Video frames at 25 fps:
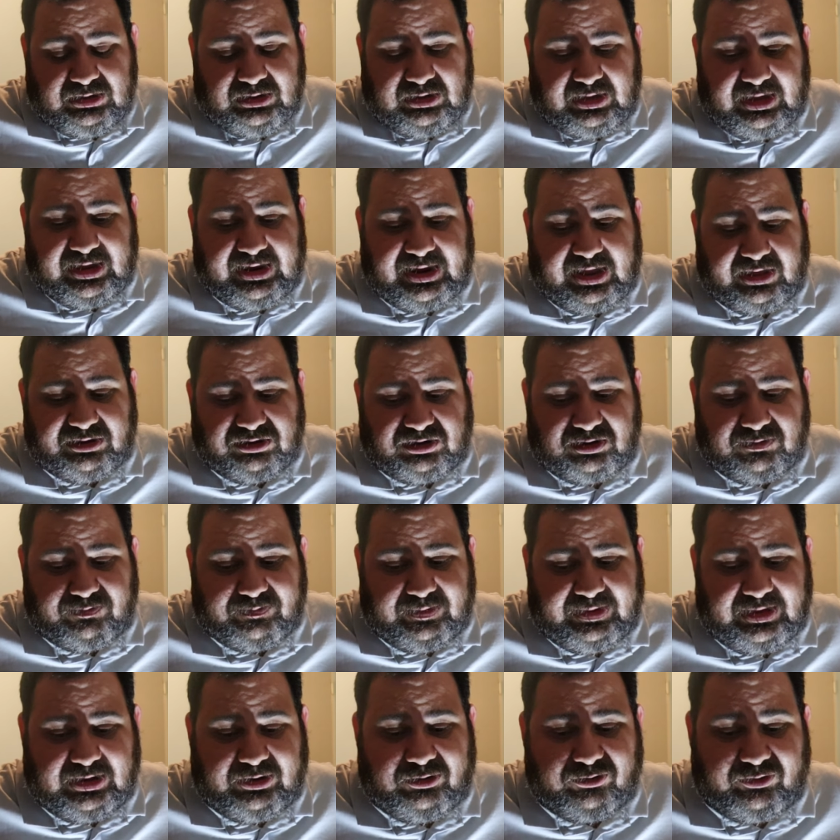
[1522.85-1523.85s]
It hasn't
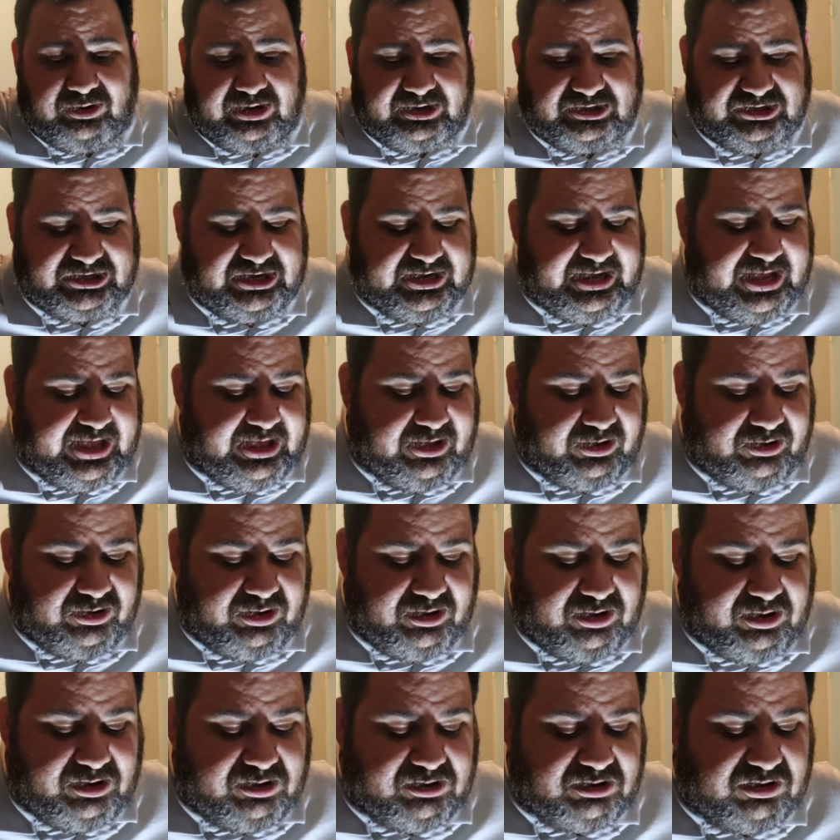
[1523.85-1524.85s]
been reaching out
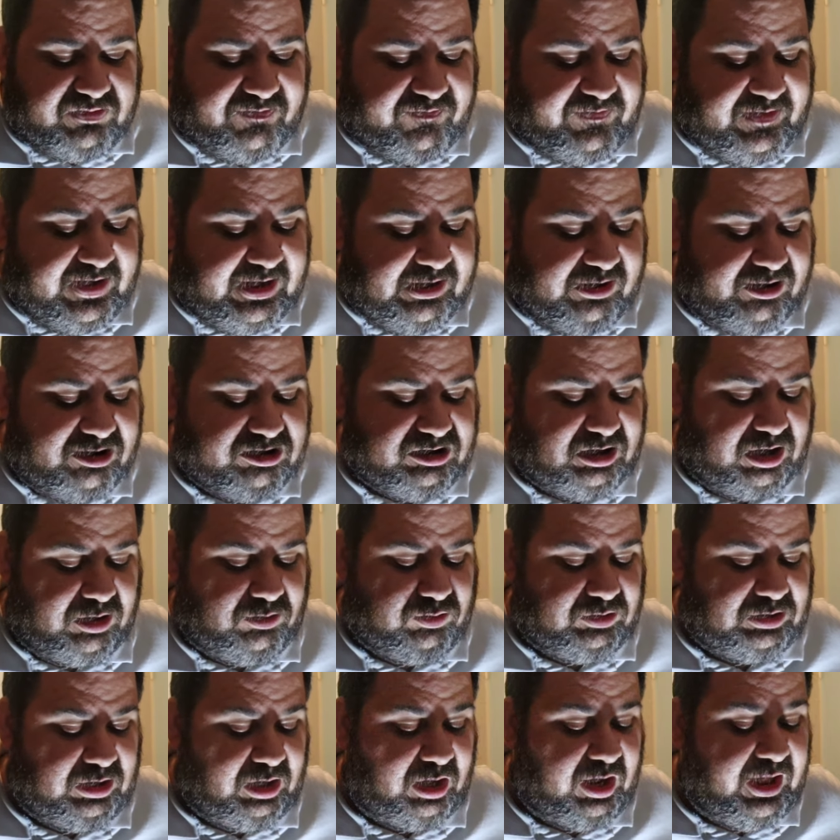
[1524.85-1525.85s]
as far as I
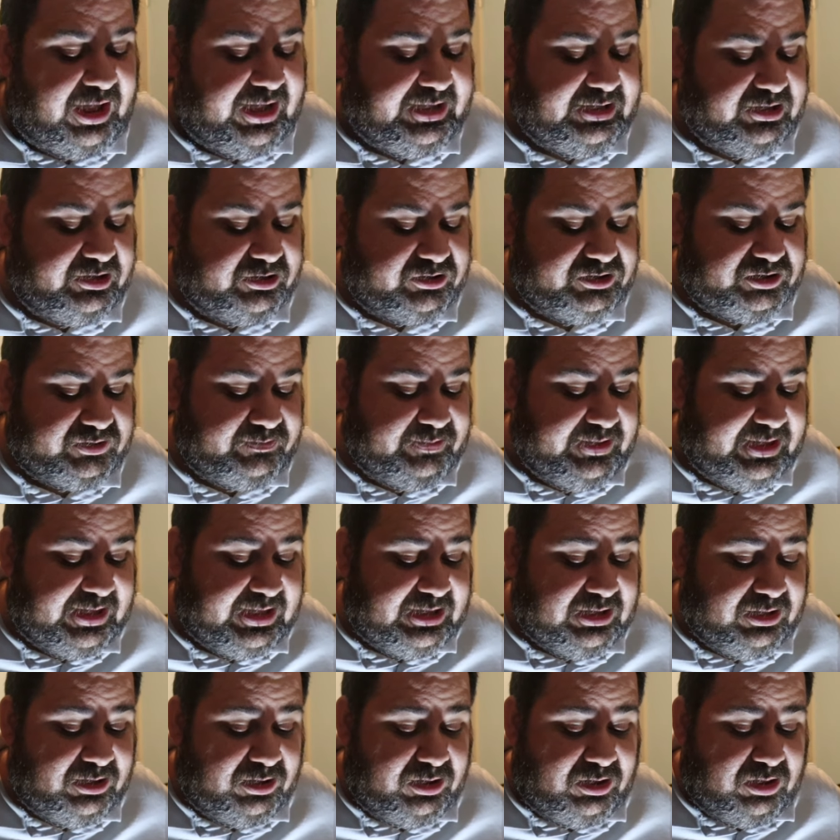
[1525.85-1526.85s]
would like it to
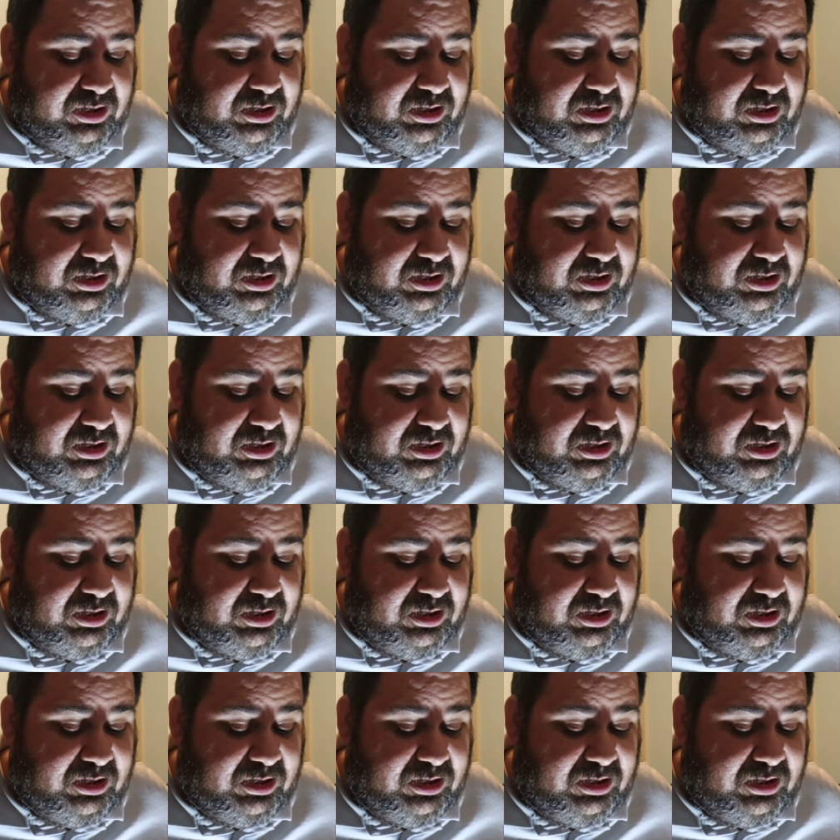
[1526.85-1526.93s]
be,